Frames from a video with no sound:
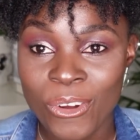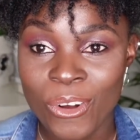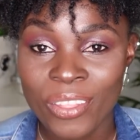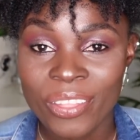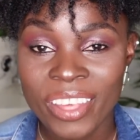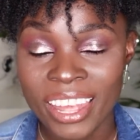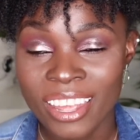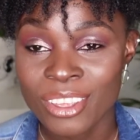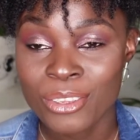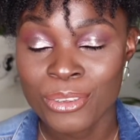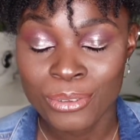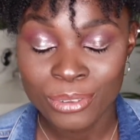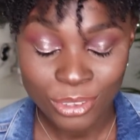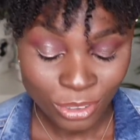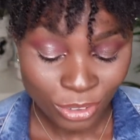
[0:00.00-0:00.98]
Oh, thank
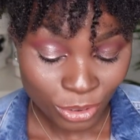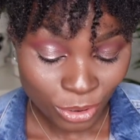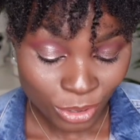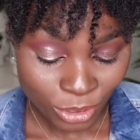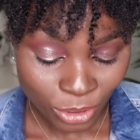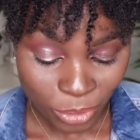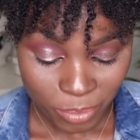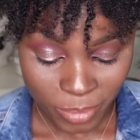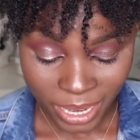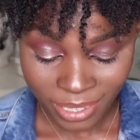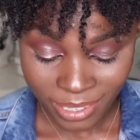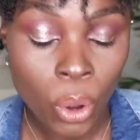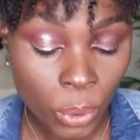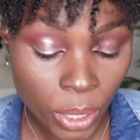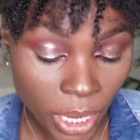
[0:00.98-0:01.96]
you so
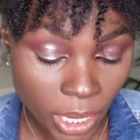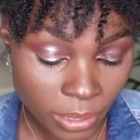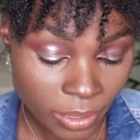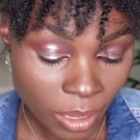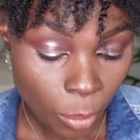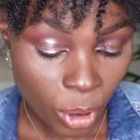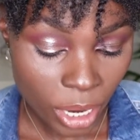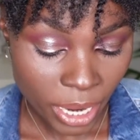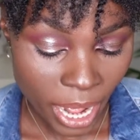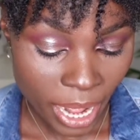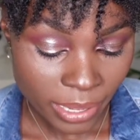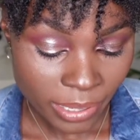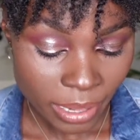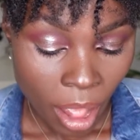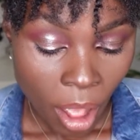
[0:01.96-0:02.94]
much. Okay, someone
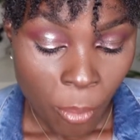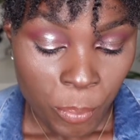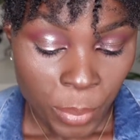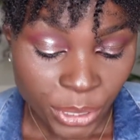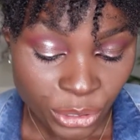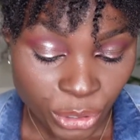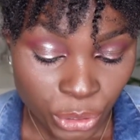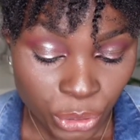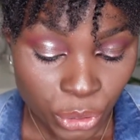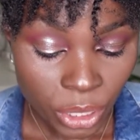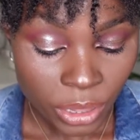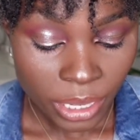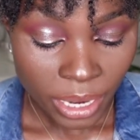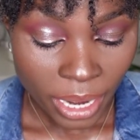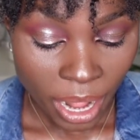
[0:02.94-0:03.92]
asked, must you know
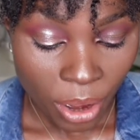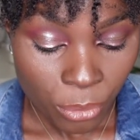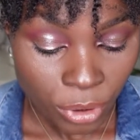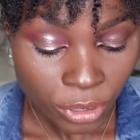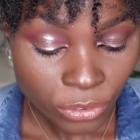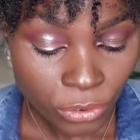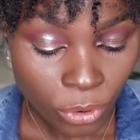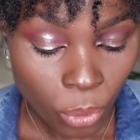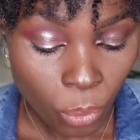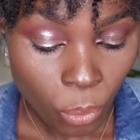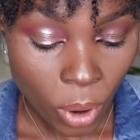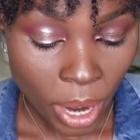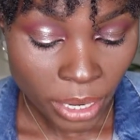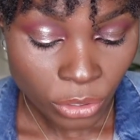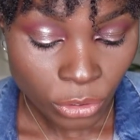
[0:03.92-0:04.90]
the language for
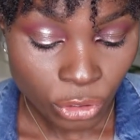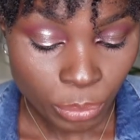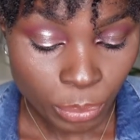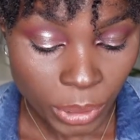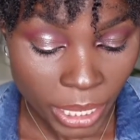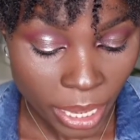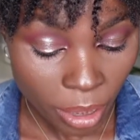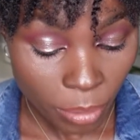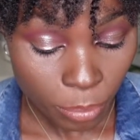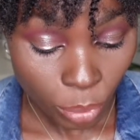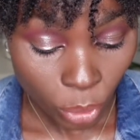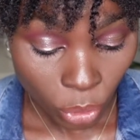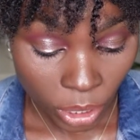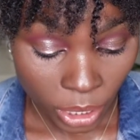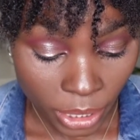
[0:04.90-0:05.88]
one to be
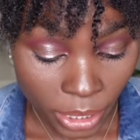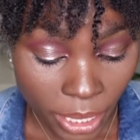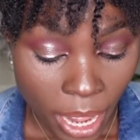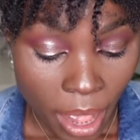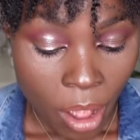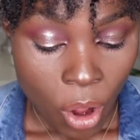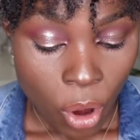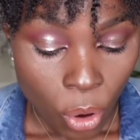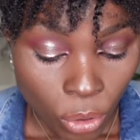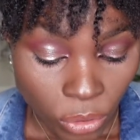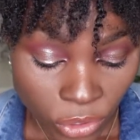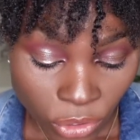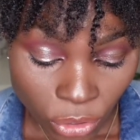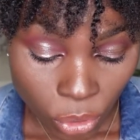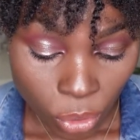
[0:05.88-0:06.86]
employed?
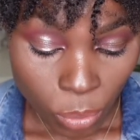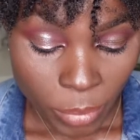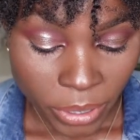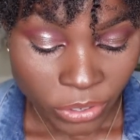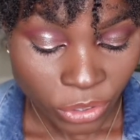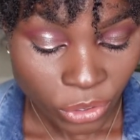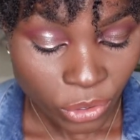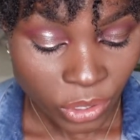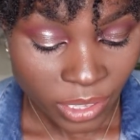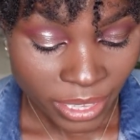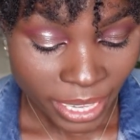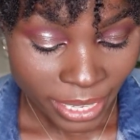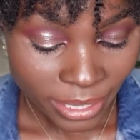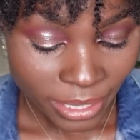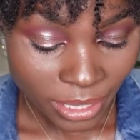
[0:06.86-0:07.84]
Also, must you
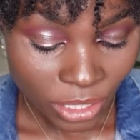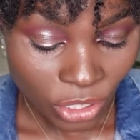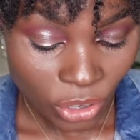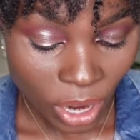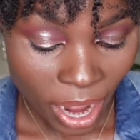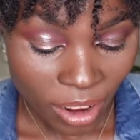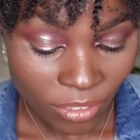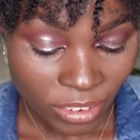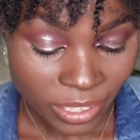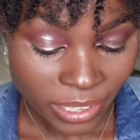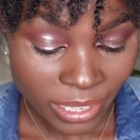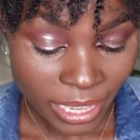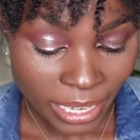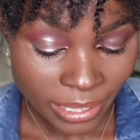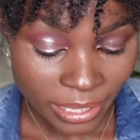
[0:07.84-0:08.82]
study to have a
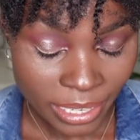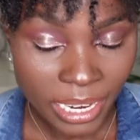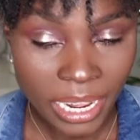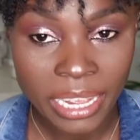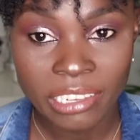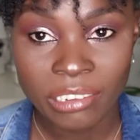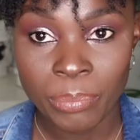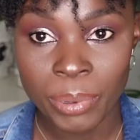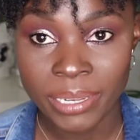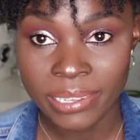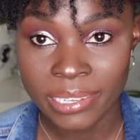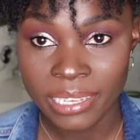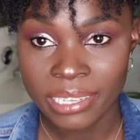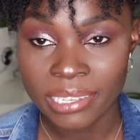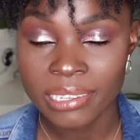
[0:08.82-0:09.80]
certain
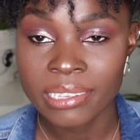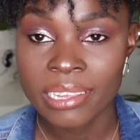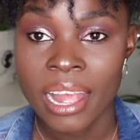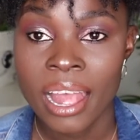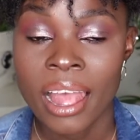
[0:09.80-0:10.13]
expertise?